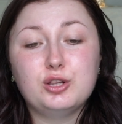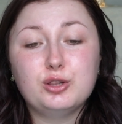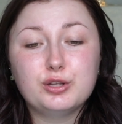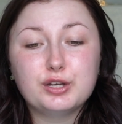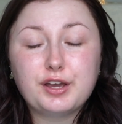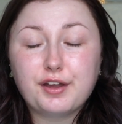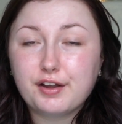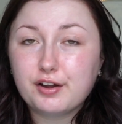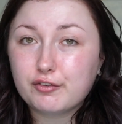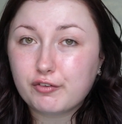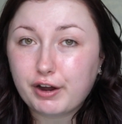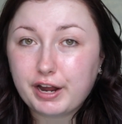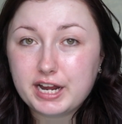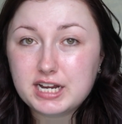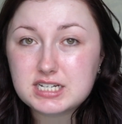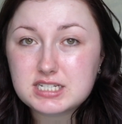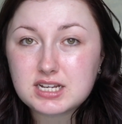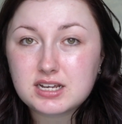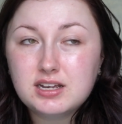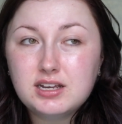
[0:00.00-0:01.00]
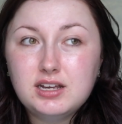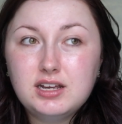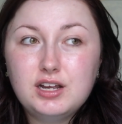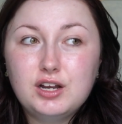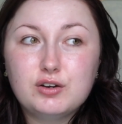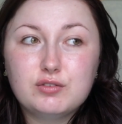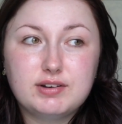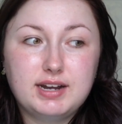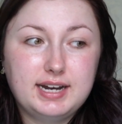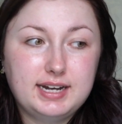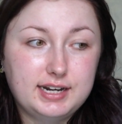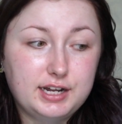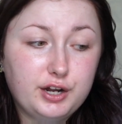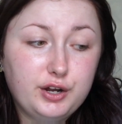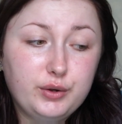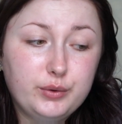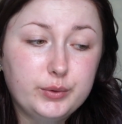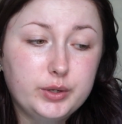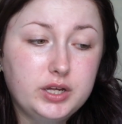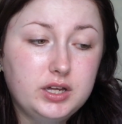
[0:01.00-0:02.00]
looking great right
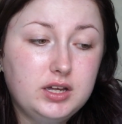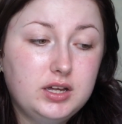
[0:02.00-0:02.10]
now.